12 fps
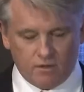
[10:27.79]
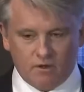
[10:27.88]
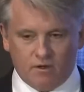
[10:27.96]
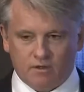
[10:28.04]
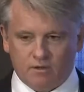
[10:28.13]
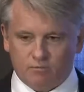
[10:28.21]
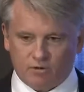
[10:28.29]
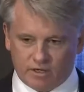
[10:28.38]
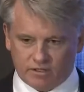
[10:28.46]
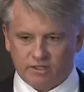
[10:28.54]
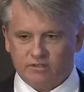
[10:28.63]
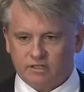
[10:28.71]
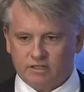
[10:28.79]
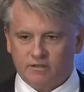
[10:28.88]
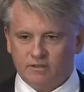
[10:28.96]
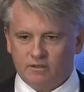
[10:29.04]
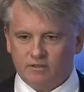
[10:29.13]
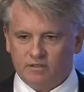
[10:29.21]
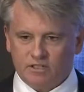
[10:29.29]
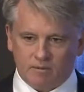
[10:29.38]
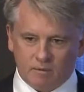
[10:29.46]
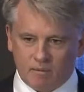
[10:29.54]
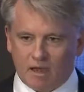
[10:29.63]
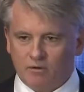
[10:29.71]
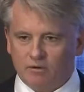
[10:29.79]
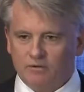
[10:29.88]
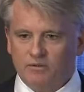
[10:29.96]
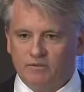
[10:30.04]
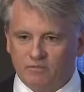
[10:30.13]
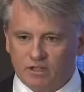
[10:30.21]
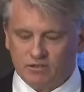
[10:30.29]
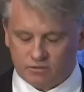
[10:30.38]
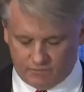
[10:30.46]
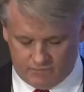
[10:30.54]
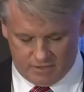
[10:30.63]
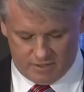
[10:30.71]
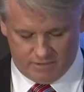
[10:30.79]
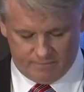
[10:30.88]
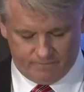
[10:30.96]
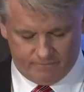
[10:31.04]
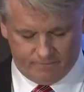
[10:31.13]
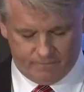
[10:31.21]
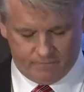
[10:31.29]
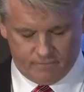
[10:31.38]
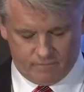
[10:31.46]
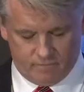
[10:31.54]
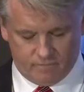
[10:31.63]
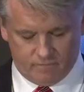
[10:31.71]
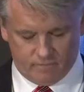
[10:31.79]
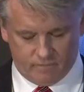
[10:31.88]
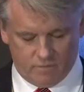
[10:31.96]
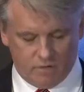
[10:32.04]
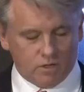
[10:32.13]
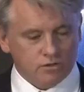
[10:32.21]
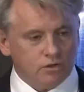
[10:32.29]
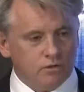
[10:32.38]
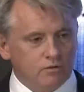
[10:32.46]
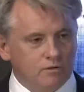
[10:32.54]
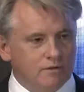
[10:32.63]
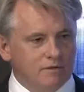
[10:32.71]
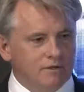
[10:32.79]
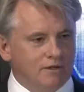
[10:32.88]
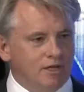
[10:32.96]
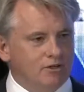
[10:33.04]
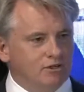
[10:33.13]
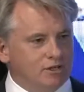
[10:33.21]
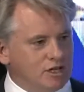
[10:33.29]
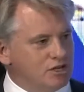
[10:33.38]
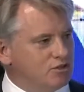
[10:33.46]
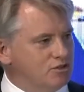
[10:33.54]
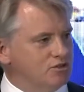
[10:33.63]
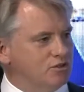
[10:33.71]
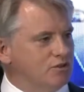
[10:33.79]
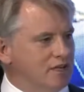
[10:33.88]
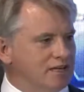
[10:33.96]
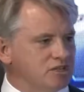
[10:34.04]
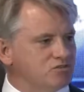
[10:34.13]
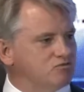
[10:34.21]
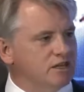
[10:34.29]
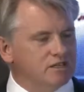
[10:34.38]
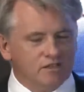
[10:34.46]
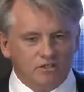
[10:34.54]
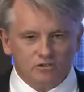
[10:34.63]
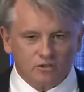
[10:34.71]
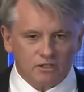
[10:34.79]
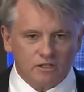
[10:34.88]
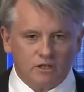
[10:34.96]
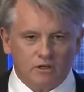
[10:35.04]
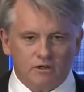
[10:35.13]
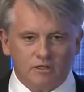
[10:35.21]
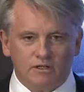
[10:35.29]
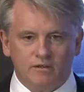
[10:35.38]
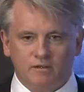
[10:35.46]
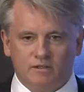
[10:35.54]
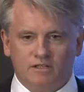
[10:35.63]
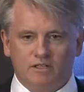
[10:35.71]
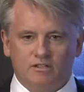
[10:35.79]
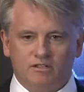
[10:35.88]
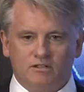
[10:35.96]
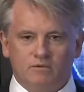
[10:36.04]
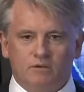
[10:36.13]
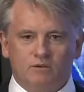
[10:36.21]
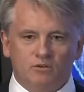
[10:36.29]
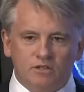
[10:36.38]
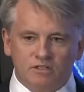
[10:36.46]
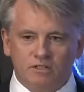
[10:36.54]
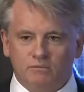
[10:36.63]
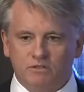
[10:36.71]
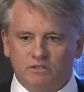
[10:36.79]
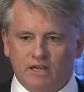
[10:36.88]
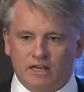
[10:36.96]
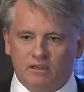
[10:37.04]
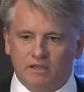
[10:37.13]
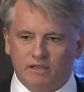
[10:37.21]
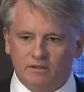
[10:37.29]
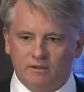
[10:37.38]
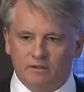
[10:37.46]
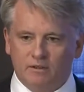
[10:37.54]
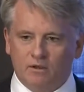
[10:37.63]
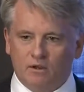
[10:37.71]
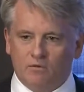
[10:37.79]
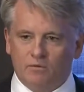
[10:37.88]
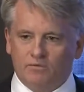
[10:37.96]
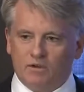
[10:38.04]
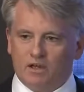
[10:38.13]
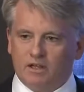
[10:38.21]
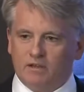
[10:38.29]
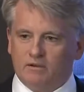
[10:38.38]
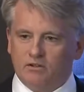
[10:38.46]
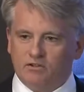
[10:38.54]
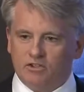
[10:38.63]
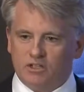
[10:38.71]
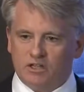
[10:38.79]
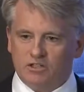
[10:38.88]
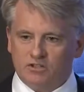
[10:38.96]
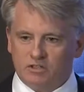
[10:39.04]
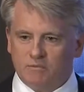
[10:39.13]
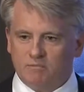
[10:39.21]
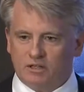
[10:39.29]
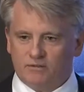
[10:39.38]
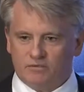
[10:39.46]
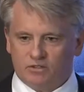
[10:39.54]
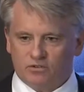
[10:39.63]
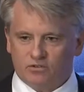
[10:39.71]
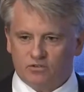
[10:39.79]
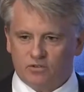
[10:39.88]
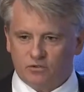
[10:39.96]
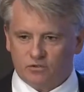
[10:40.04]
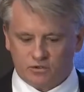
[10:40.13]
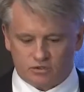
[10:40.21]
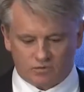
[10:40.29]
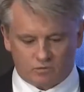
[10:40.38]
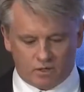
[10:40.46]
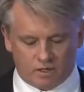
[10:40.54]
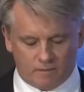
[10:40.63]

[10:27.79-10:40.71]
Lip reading: than processing the same amount of conventional feed. So, in addition to kind of strengthening circularity, in addition to increasing recycling, we've got a GHG beneficial solution as well.